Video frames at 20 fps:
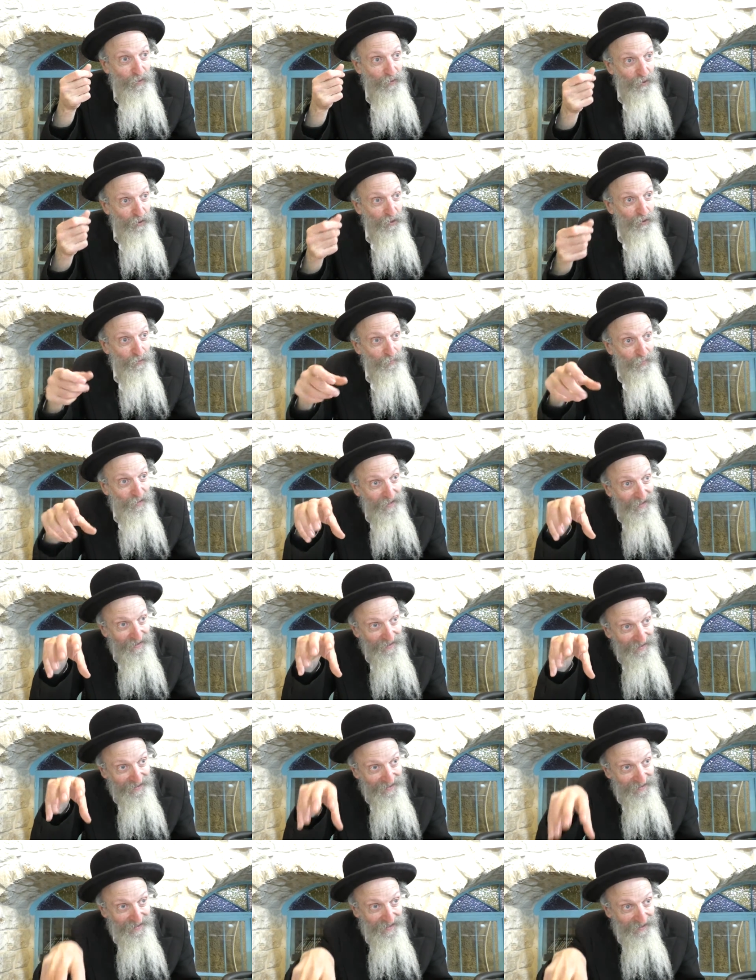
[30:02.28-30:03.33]
kedusha because
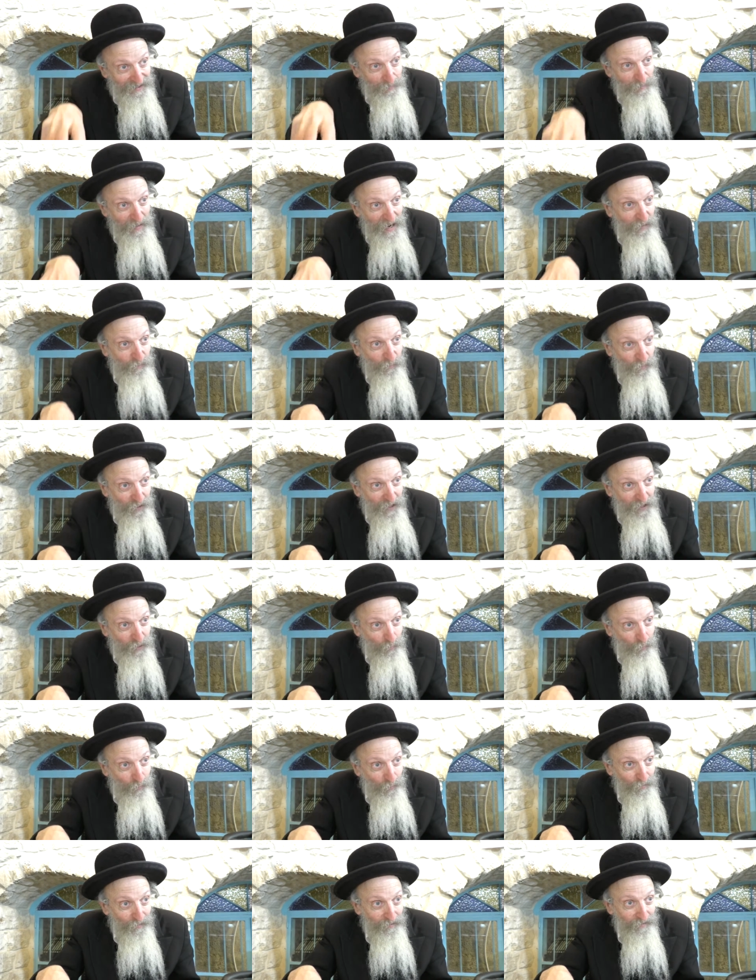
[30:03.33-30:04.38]
it's it's made for this
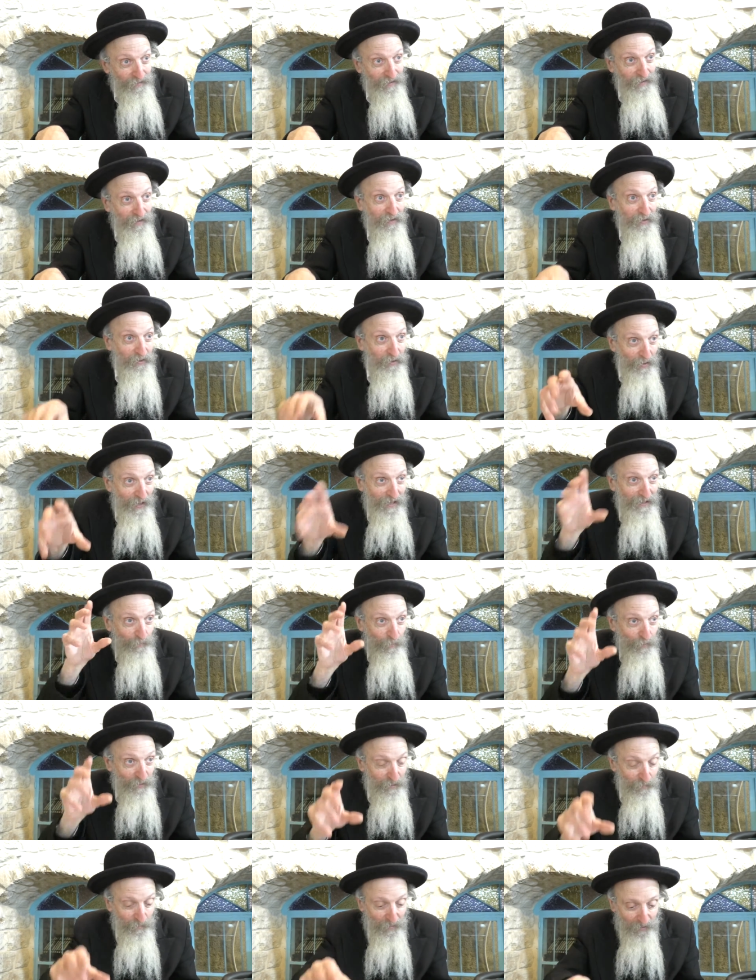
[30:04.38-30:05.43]
world. So that's
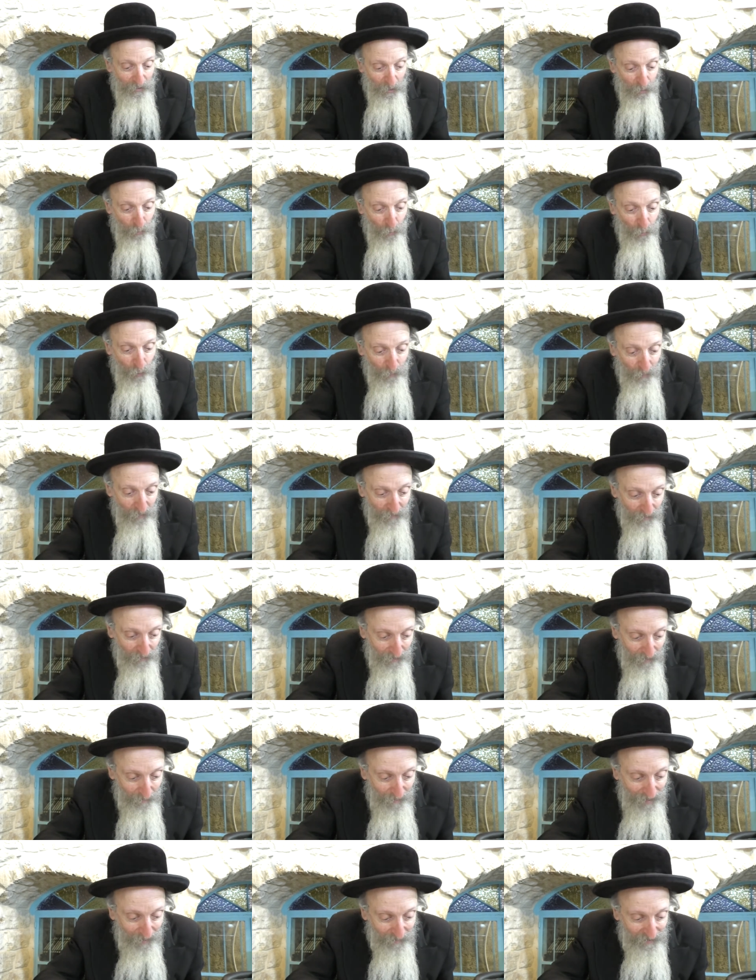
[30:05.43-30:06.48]
supposed to be the normal
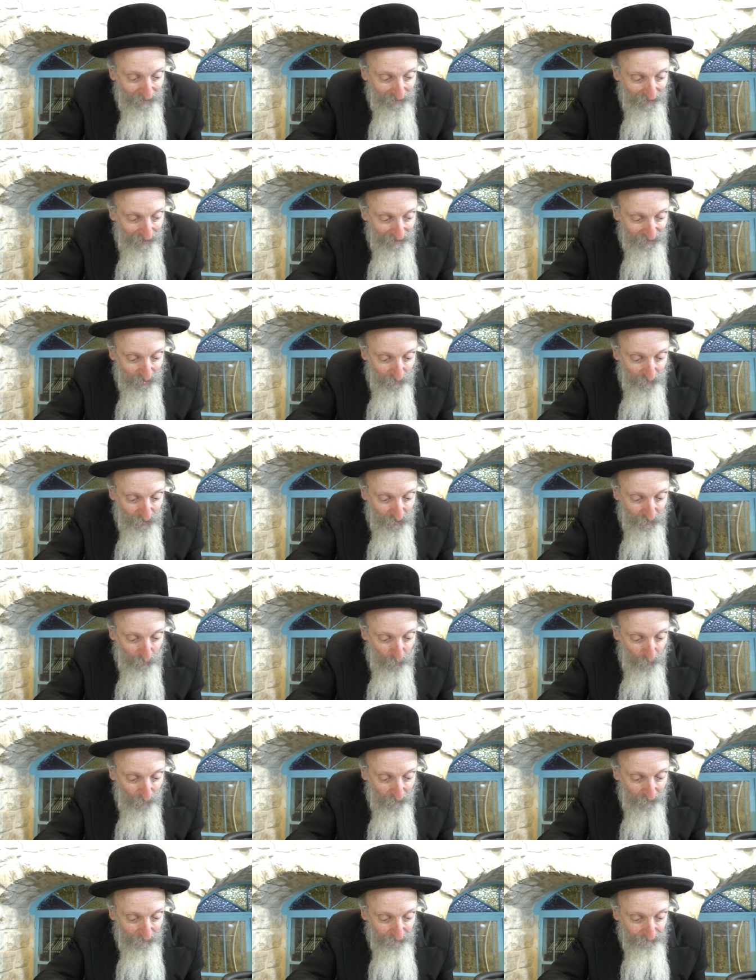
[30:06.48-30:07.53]
amount, and not so much
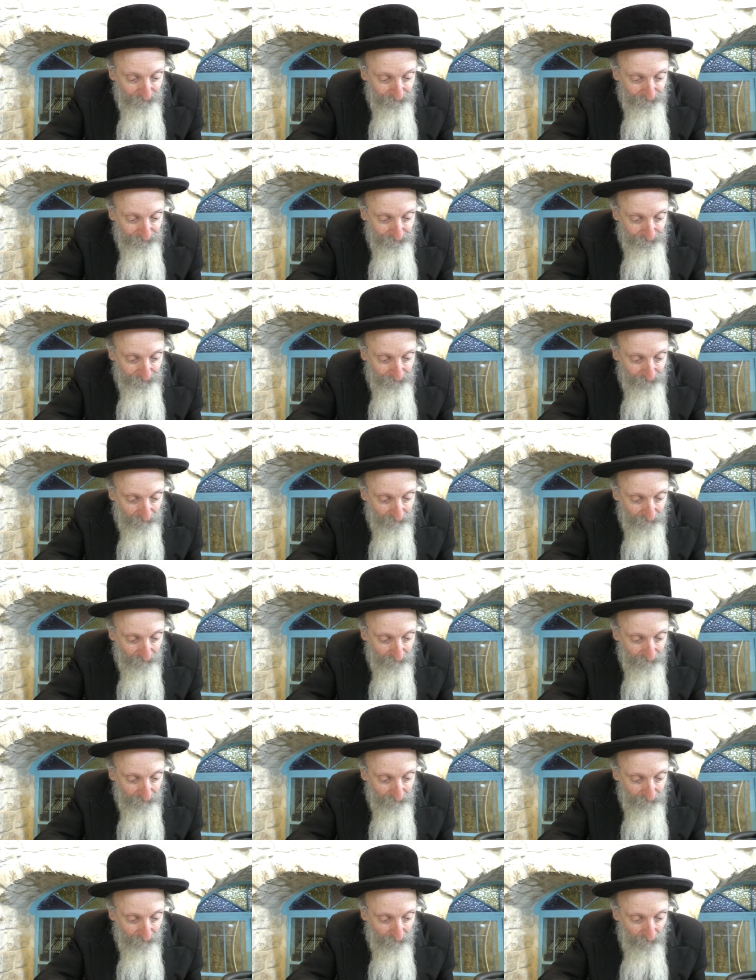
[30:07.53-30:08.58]
more.
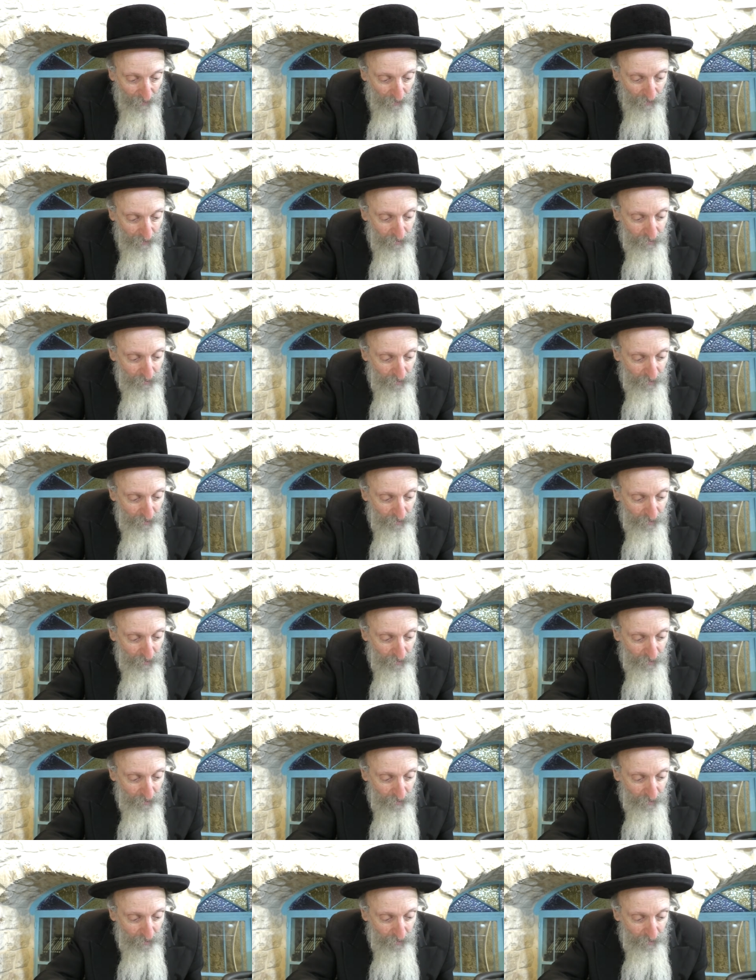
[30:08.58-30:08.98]
So